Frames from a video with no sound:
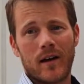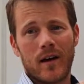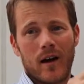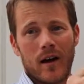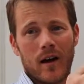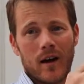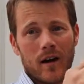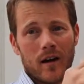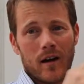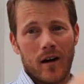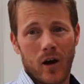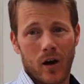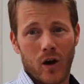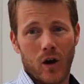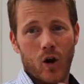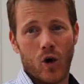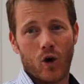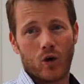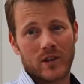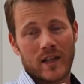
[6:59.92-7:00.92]

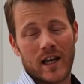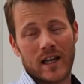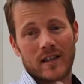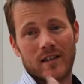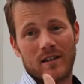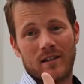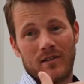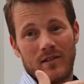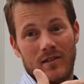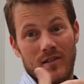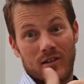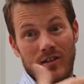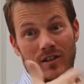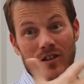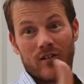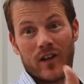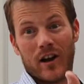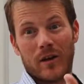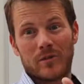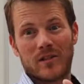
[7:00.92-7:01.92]
along the
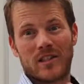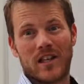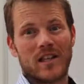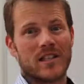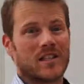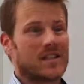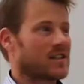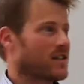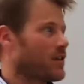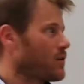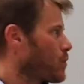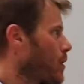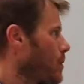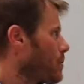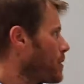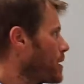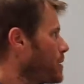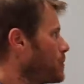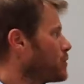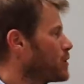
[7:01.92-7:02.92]
development stages, that when
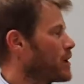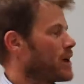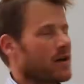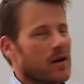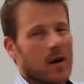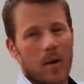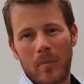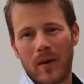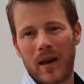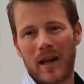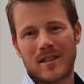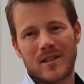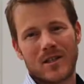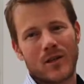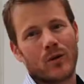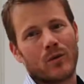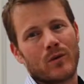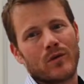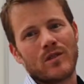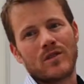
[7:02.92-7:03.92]
people hit a
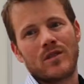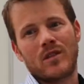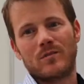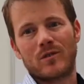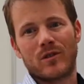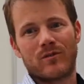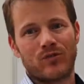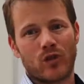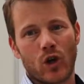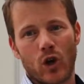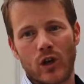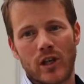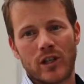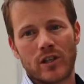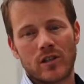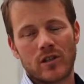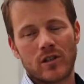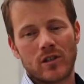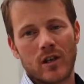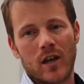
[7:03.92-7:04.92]
plateau in terms of knowledge,